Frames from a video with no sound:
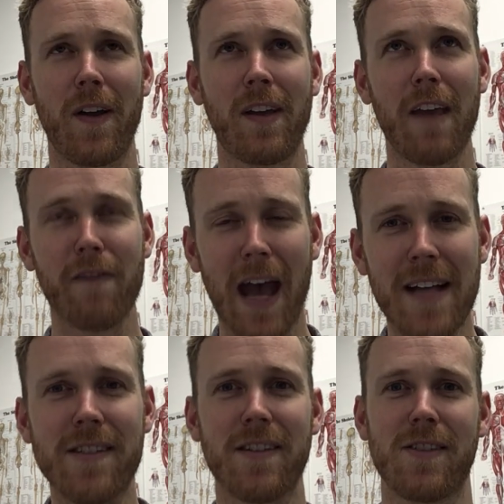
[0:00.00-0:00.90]
give
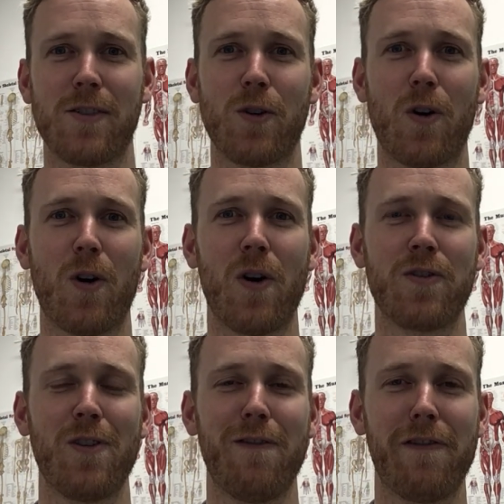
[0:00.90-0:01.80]
answers or
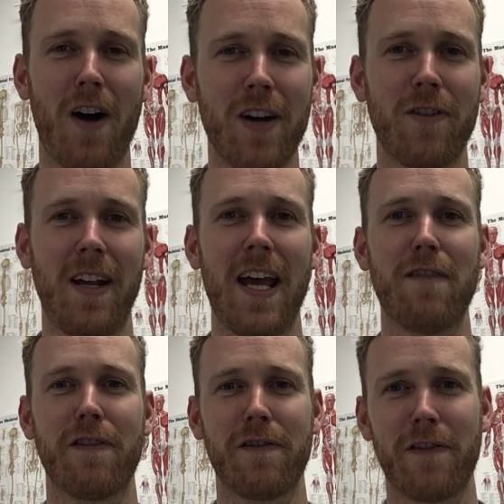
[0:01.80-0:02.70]
to find
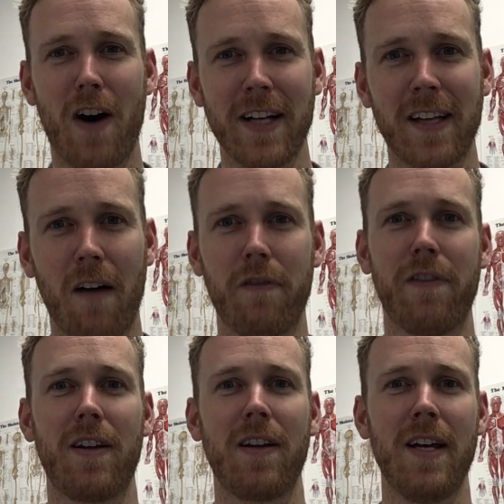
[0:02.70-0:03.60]
relief and find
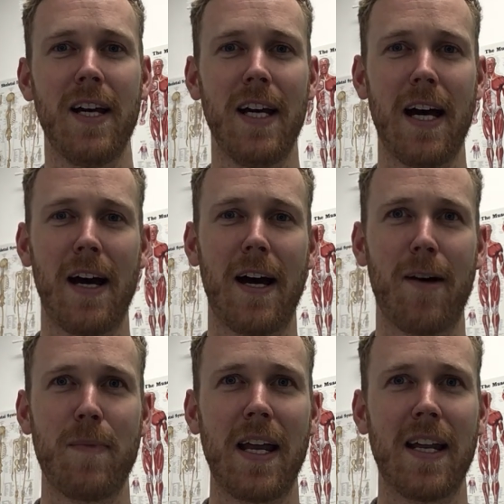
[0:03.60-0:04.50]
comfort
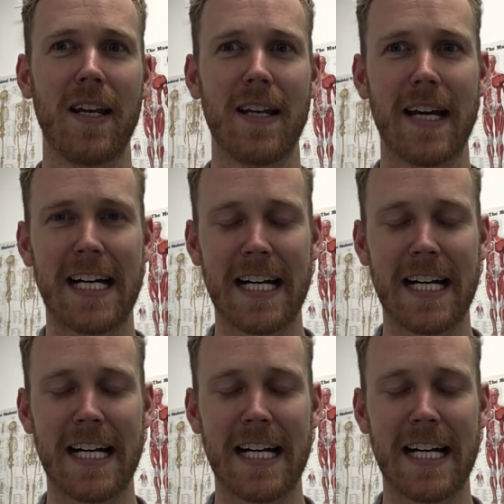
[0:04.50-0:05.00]
in